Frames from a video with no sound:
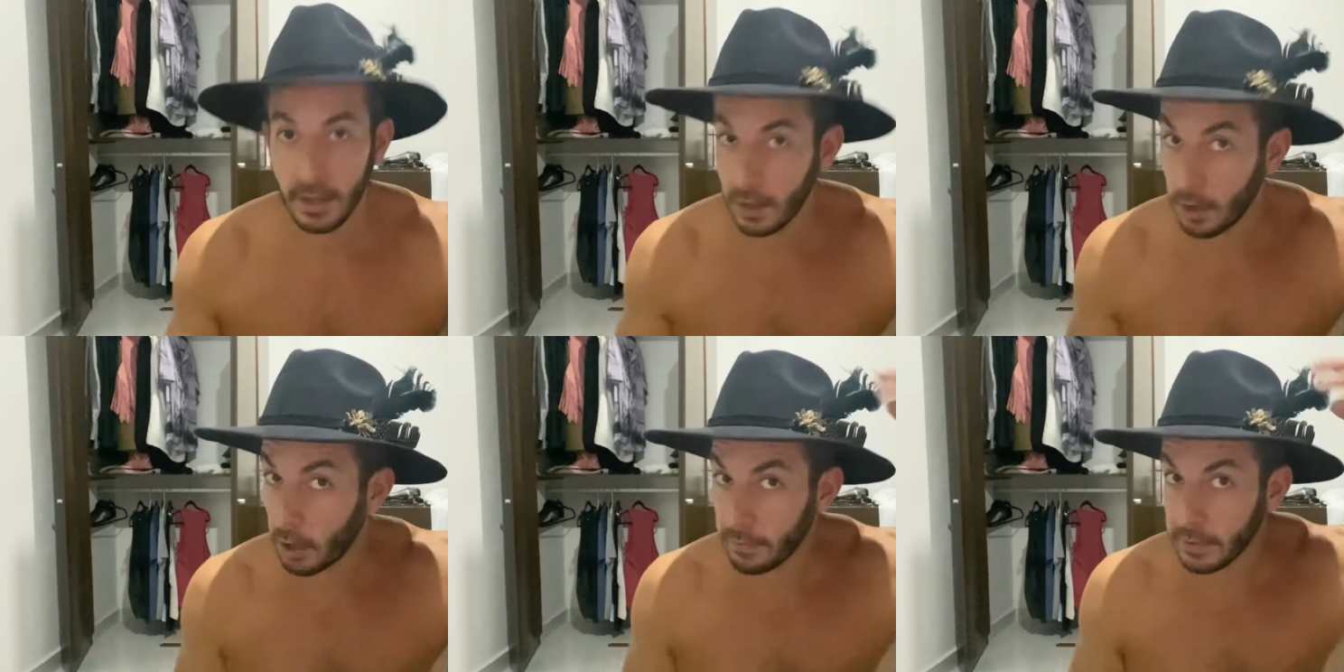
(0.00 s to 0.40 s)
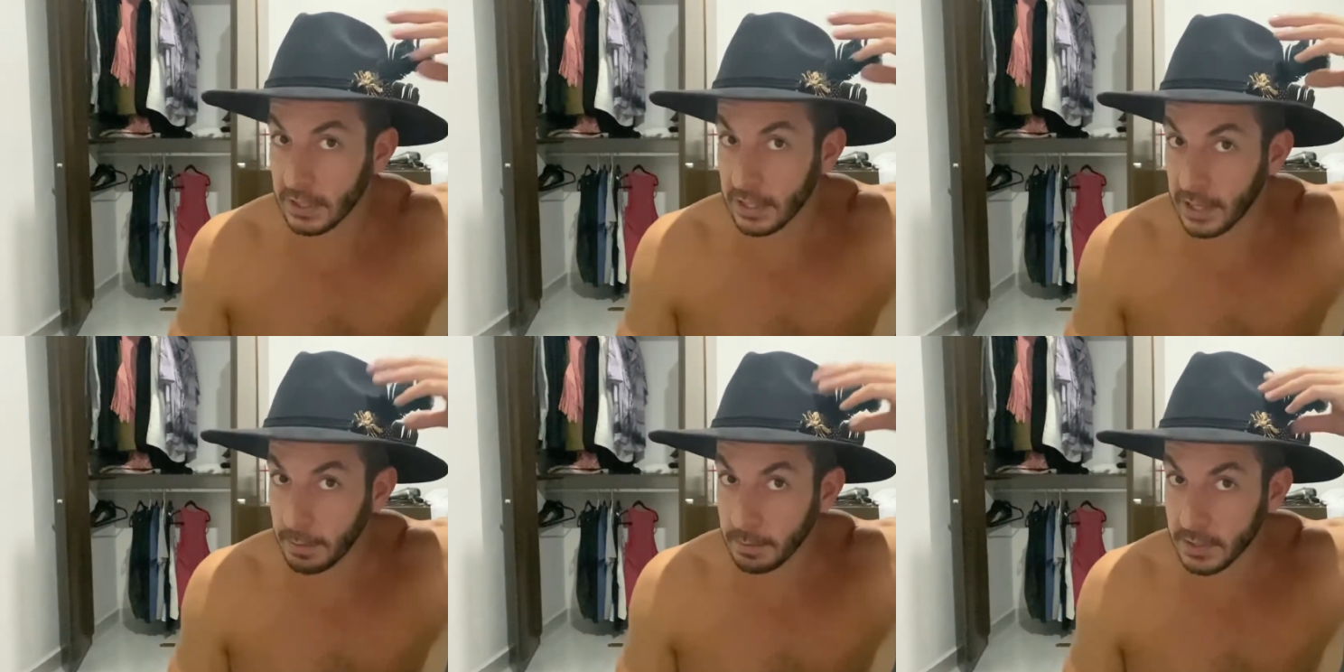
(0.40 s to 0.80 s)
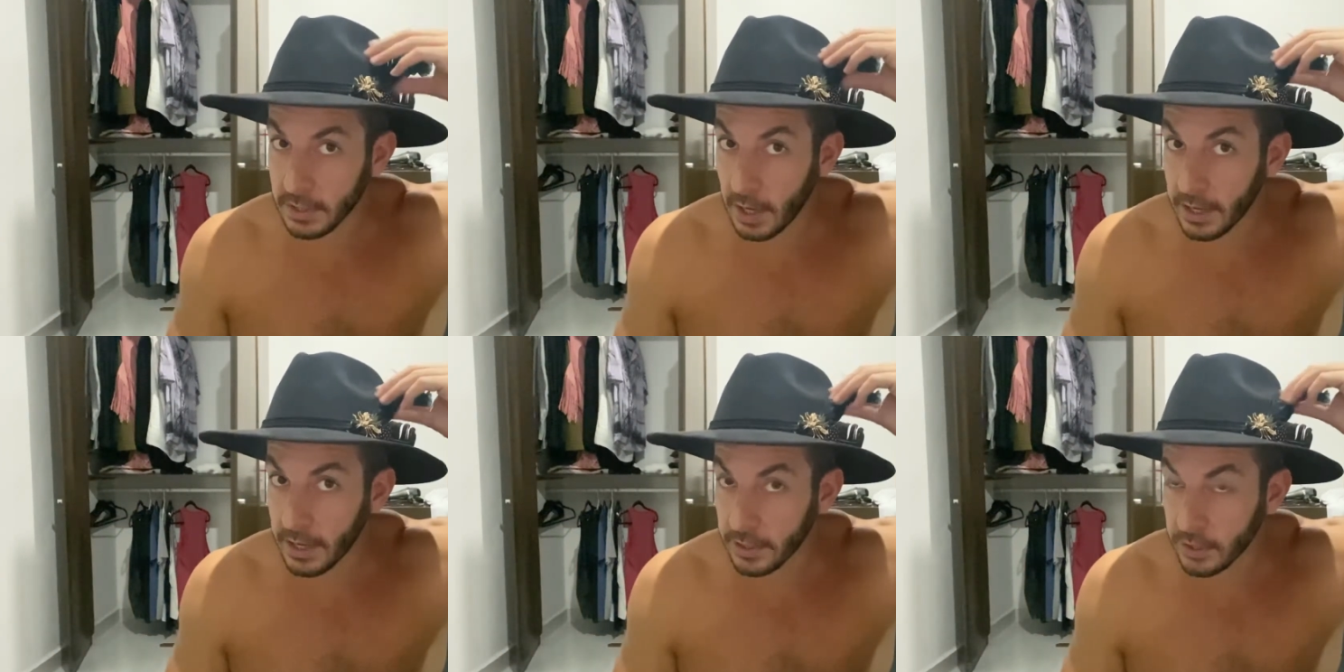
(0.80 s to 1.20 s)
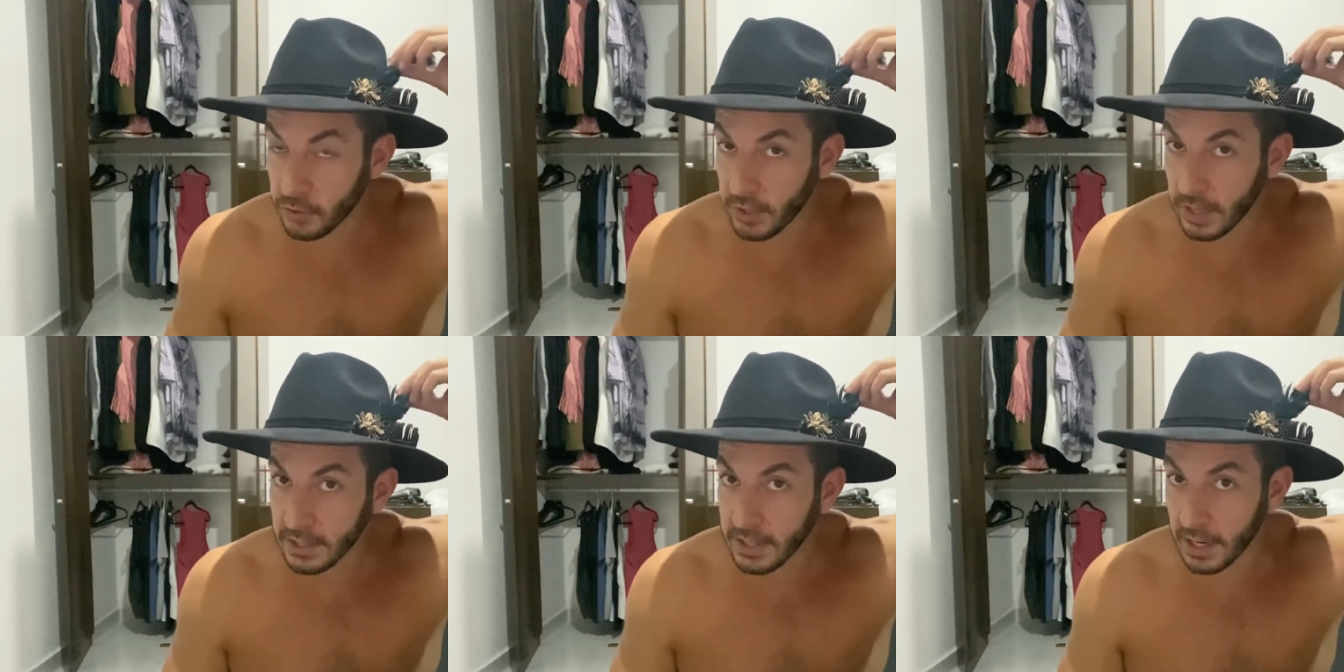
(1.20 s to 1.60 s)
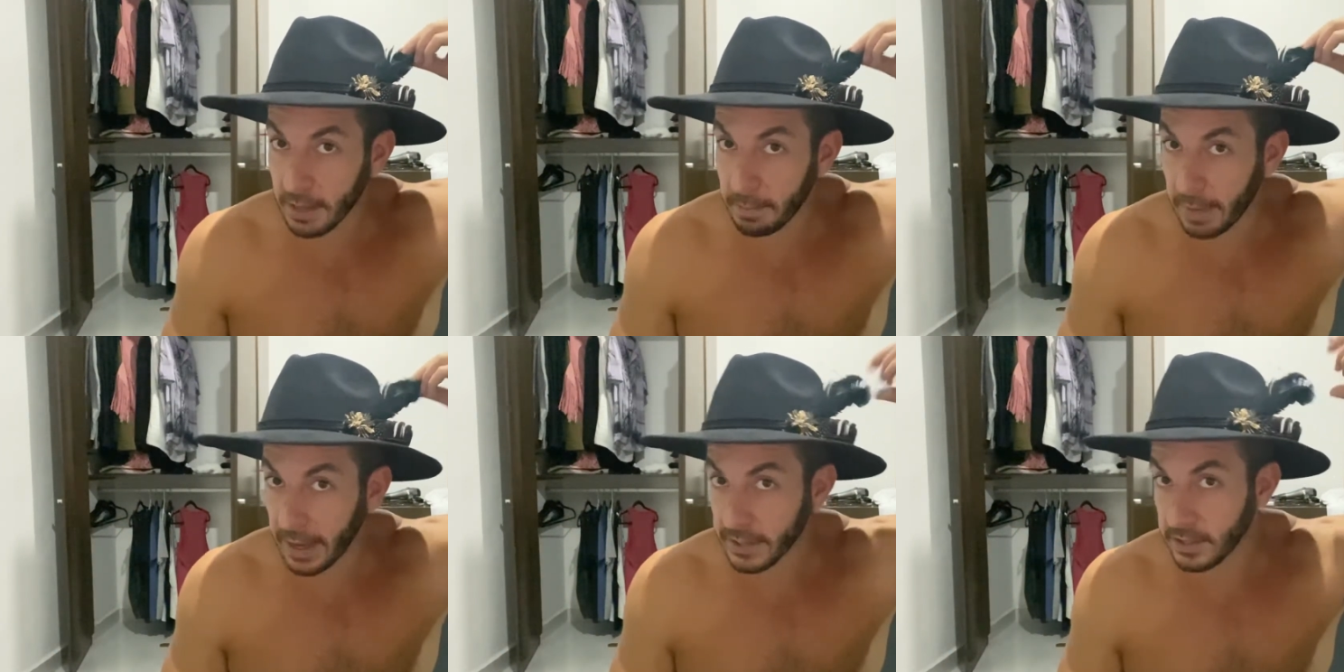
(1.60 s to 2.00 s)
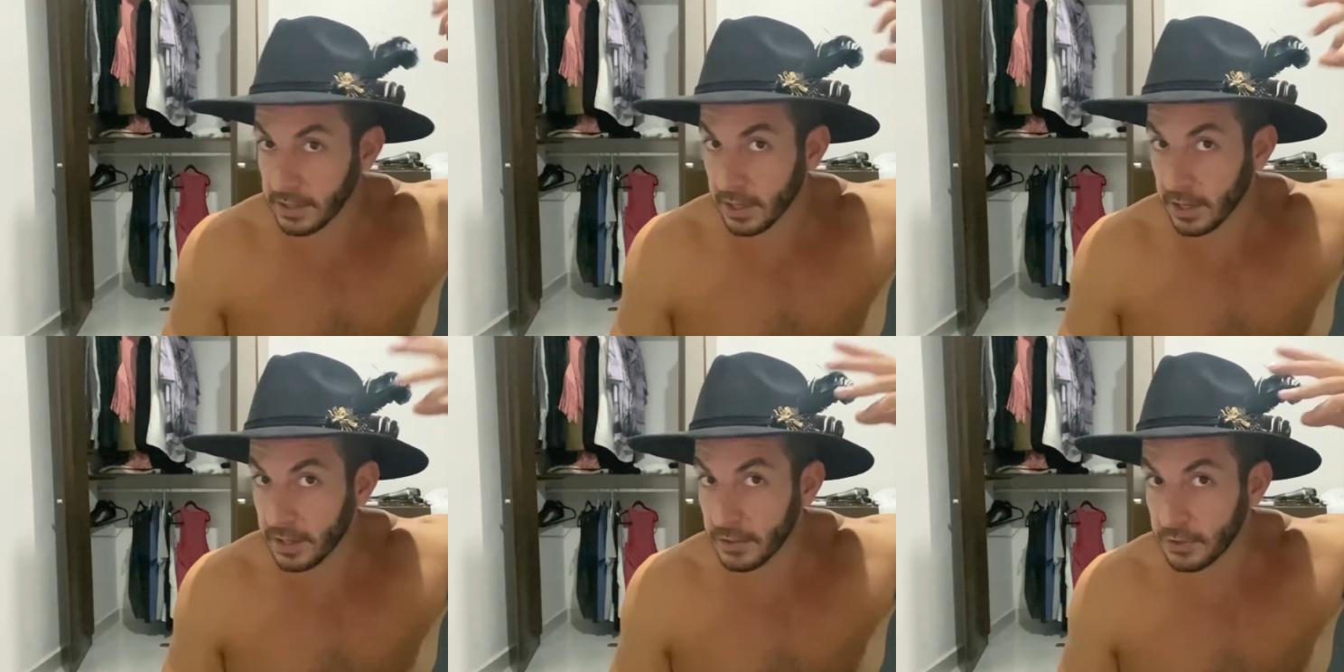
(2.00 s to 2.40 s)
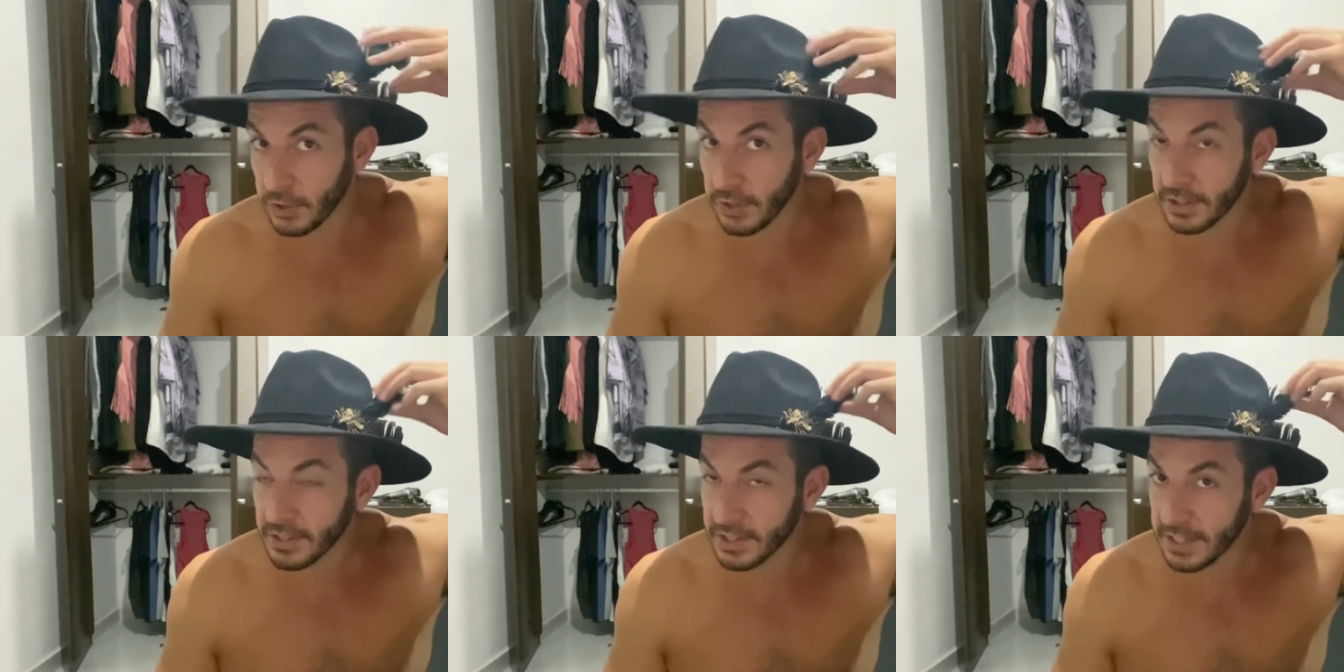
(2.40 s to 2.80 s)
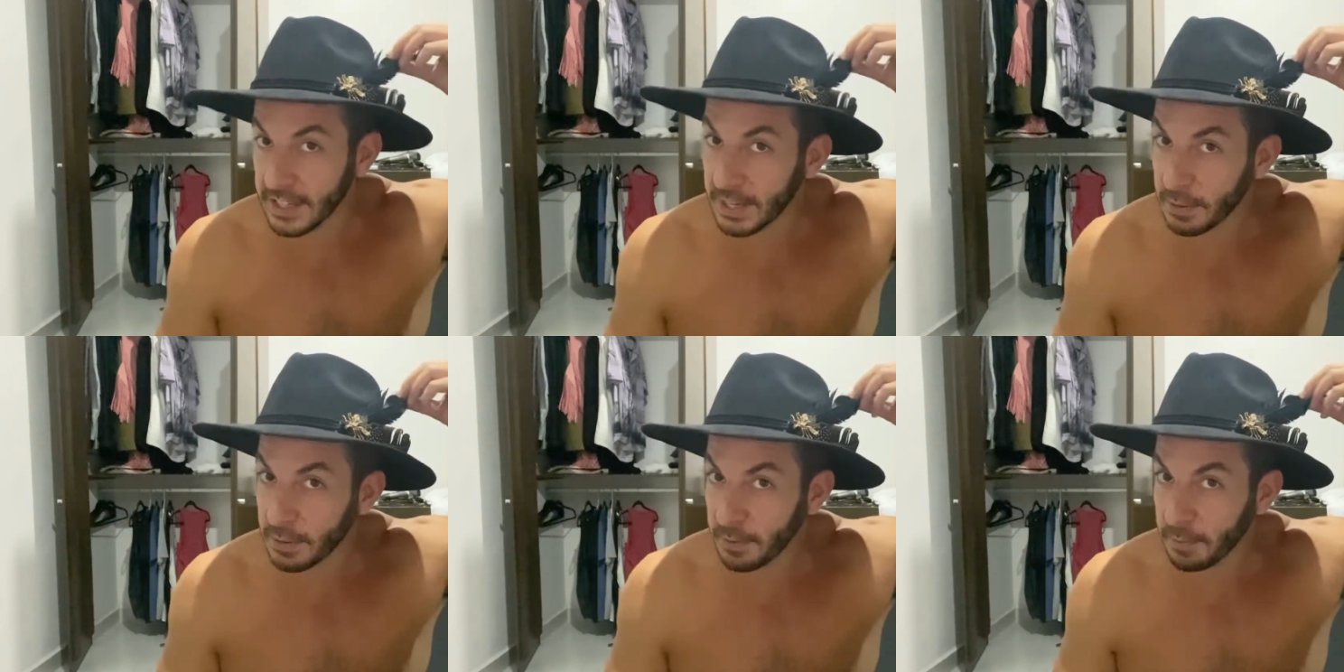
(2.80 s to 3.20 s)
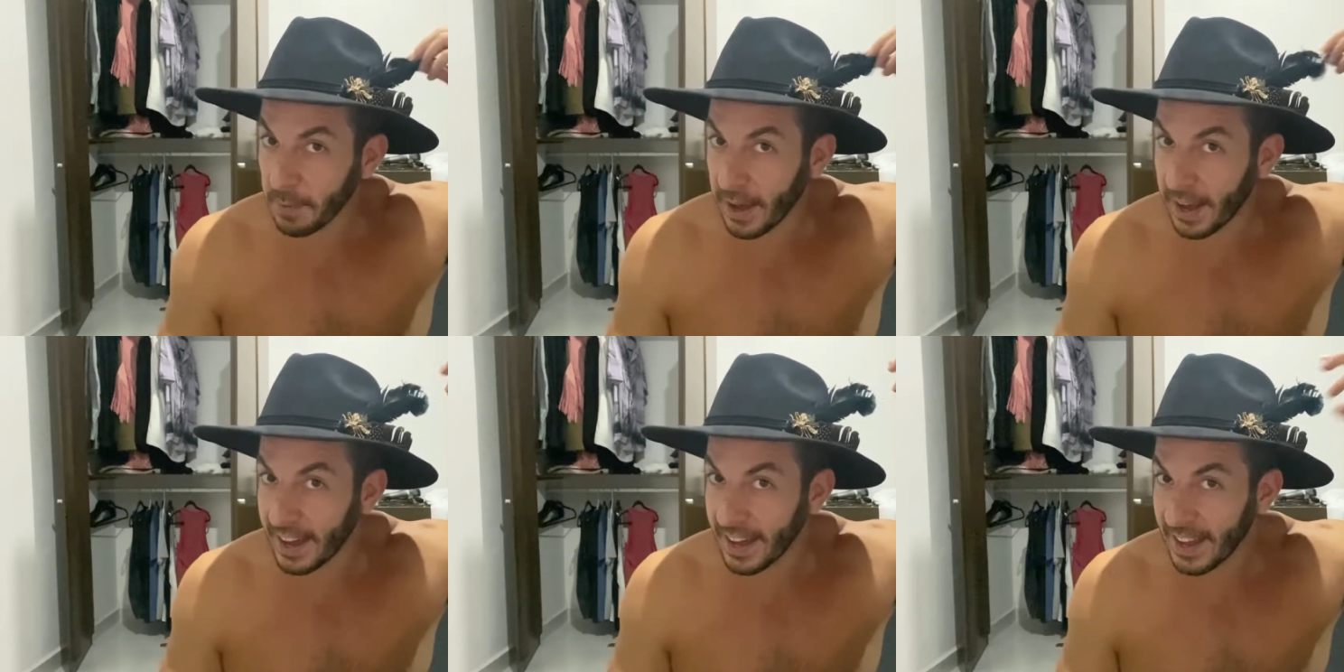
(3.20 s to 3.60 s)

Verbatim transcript: Obviously, I'm starting to dress like a Mexican, as you can see with my,